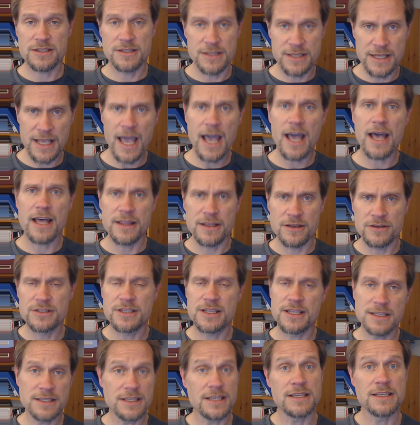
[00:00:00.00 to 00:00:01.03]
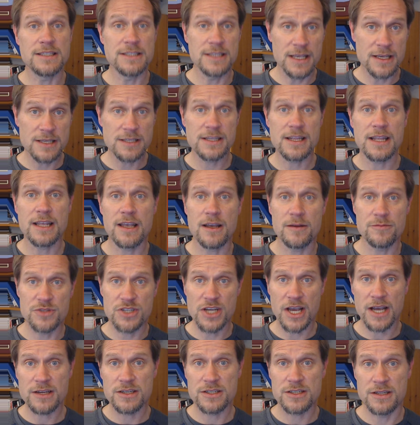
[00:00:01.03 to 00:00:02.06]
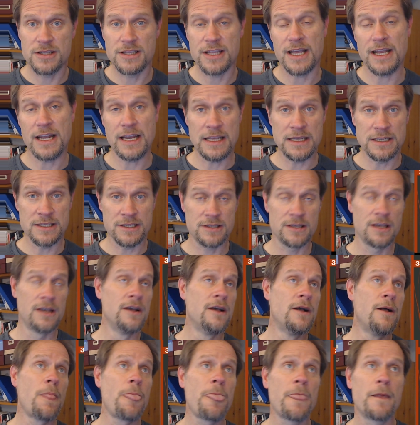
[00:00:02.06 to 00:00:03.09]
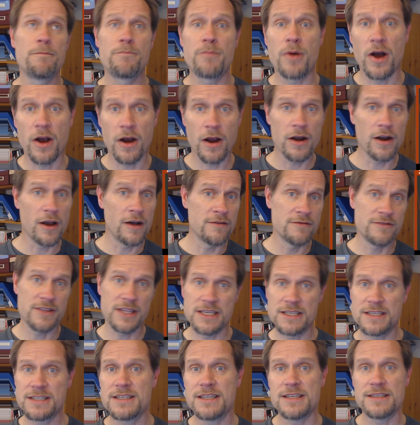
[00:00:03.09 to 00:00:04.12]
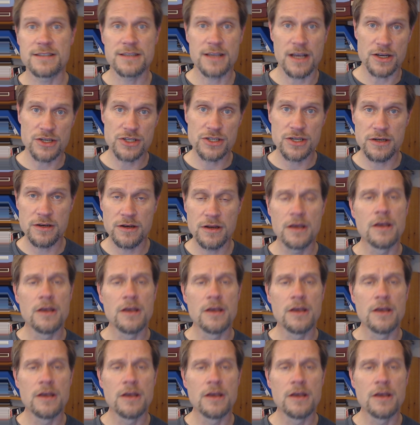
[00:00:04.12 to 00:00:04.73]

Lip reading: Yeah, there's this existing objection that is part of this discussion.